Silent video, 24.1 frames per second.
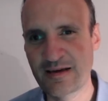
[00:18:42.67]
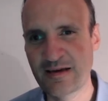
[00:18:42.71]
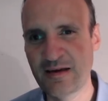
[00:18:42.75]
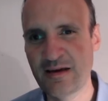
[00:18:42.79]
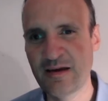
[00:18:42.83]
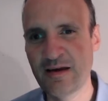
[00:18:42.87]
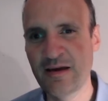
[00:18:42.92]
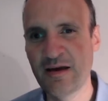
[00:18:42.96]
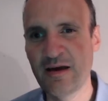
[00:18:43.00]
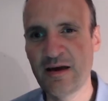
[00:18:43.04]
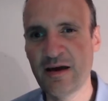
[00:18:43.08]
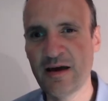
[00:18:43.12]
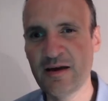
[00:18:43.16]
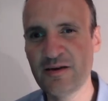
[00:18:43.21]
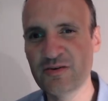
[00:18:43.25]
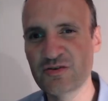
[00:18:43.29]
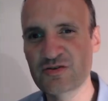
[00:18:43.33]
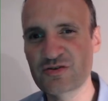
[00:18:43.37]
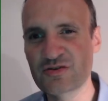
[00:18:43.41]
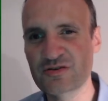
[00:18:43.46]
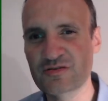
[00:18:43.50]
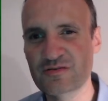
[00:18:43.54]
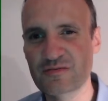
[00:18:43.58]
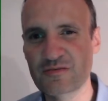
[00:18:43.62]
And
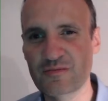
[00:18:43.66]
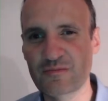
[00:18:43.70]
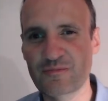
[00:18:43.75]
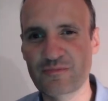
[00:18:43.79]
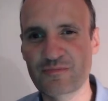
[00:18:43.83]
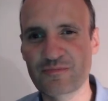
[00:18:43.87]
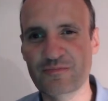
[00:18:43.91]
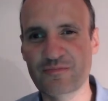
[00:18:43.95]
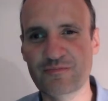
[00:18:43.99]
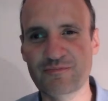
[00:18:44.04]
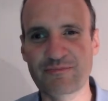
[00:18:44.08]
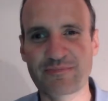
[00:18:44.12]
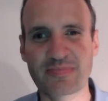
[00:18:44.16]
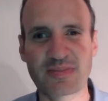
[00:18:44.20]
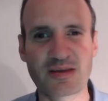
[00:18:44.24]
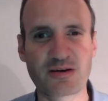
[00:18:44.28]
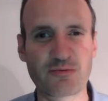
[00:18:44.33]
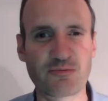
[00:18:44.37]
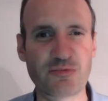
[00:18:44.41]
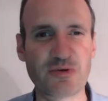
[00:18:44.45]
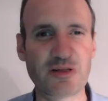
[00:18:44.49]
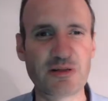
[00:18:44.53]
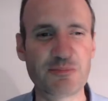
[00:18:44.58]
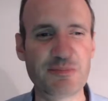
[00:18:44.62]

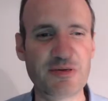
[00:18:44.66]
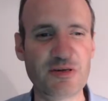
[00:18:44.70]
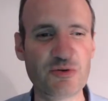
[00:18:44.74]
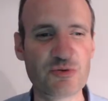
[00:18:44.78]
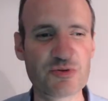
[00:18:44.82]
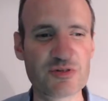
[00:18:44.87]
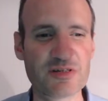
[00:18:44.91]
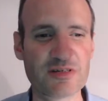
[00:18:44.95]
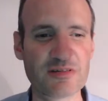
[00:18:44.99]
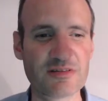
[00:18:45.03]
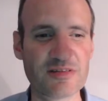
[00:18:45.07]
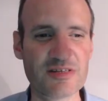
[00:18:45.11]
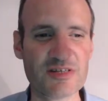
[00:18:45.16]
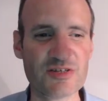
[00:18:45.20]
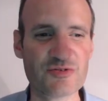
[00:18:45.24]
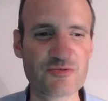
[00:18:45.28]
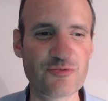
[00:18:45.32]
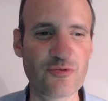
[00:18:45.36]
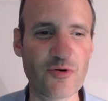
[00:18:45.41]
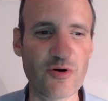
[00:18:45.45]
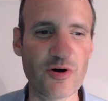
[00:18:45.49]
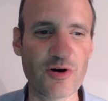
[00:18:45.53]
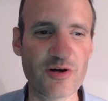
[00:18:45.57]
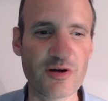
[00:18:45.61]
we'll be using this
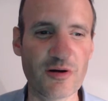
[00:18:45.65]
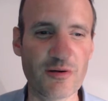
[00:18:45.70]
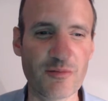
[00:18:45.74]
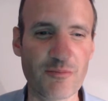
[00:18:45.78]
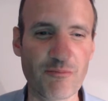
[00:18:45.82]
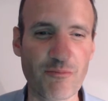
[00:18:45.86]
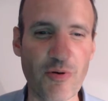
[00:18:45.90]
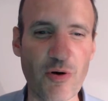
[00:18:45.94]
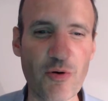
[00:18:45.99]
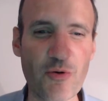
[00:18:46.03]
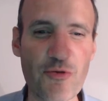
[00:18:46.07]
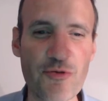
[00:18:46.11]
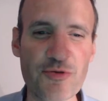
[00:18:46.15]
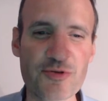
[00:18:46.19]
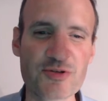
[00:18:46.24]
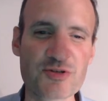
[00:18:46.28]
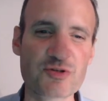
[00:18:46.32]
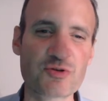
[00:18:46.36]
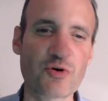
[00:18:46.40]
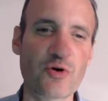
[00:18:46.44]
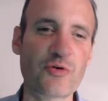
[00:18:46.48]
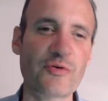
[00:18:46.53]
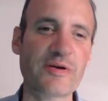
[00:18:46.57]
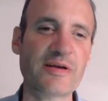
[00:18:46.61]
for both
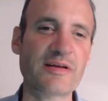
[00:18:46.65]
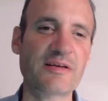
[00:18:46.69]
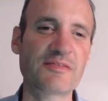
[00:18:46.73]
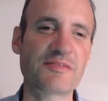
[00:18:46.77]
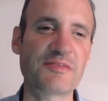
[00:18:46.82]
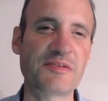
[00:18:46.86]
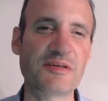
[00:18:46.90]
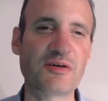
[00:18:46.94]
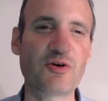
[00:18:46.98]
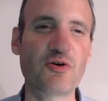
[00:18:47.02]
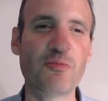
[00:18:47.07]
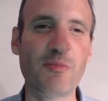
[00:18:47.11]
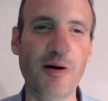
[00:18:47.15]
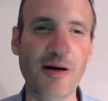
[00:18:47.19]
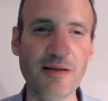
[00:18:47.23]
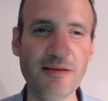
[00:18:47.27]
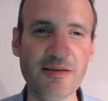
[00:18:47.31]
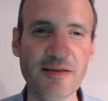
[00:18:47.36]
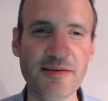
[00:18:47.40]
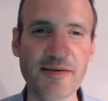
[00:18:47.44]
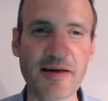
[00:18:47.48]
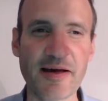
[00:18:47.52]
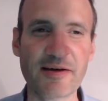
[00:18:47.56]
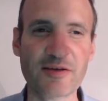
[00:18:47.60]
storing the command
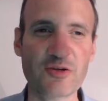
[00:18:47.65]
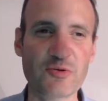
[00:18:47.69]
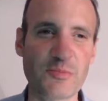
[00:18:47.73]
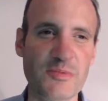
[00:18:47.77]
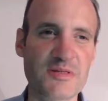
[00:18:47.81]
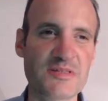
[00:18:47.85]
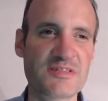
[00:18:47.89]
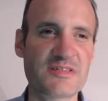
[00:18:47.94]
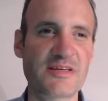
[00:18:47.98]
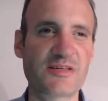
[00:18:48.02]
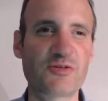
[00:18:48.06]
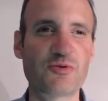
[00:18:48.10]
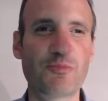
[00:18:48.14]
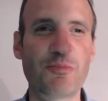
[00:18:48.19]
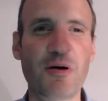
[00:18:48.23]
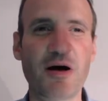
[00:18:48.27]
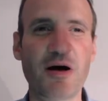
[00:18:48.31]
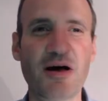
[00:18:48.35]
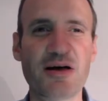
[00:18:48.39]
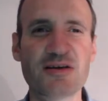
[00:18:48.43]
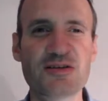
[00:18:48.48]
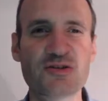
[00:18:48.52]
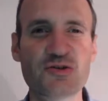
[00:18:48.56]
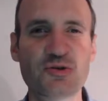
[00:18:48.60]
line arguments that you pass
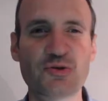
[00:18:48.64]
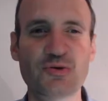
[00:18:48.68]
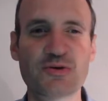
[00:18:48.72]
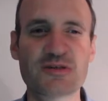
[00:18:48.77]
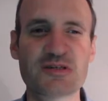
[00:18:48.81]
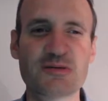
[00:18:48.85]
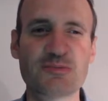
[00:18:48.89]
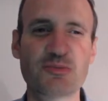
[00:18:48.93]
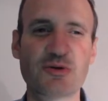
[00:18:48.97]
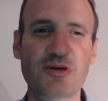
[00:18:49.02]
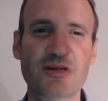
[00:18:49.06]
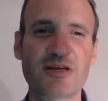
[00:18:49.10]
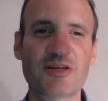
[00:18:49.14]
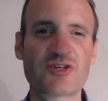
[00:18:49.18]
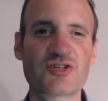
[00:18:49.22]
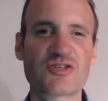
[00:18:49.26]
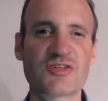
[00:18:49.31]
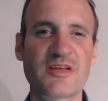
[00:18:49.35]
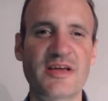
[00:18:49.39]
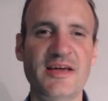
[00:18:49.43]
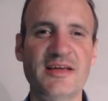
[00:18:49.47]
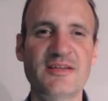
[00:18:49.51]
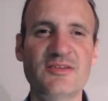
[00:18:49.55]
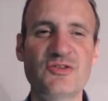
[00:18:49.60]
to your simulation
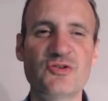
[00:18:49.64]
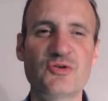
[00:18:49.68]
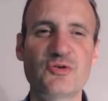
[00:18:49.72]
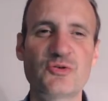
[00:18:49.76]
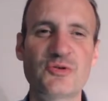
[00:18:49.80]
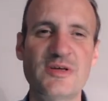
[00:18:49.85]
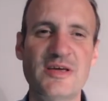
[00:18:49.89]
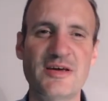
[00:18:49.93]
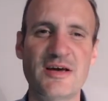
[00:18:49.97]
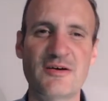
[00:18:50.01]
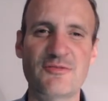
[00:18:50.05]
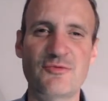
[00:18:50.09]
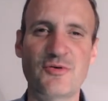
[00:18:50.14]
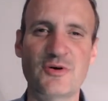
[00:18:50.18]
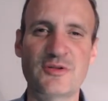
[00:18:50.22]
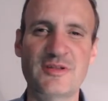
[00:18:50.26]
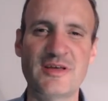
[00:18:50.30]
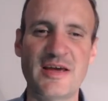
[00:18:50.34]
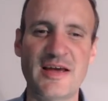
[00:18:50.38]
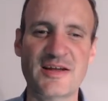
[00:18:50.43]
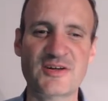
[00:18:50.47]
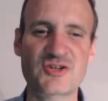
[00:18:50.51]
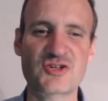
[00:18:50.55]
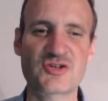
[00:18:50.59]
and for the
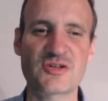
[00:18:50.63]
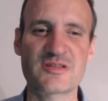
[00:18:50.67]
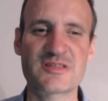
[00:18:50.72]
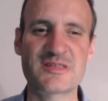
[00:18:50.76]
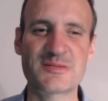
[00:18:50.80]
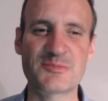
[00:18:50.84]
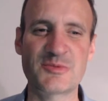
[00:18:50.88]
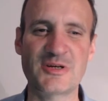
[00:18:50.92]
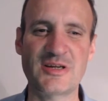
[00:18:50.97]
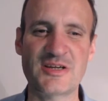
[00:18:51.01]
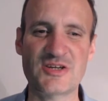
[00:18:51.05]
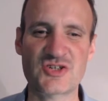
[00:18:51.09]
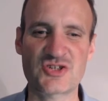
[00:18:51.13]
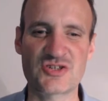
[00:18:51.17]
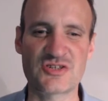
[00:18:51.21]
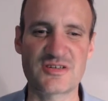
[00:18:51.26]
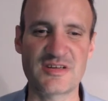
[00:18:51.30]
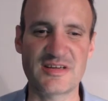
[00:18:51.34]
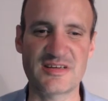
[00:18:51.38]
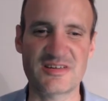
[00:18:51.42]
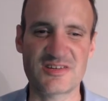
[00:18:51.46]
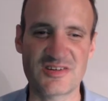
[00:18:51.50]
actual simulation data.